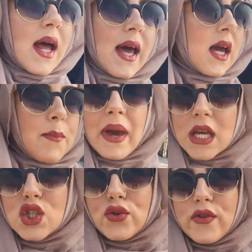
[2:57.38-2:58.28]
had like a
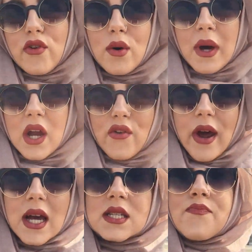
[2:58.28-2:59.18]
pastry from a
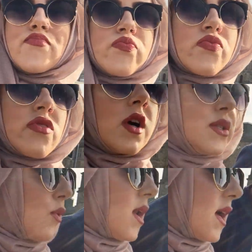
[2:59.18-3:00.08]
Greg's.
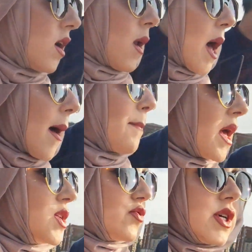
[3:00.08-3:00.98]
Small little uh,
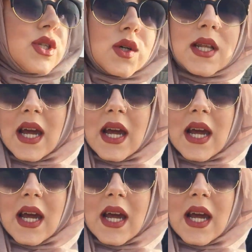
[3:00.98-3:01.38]
pastry, so it's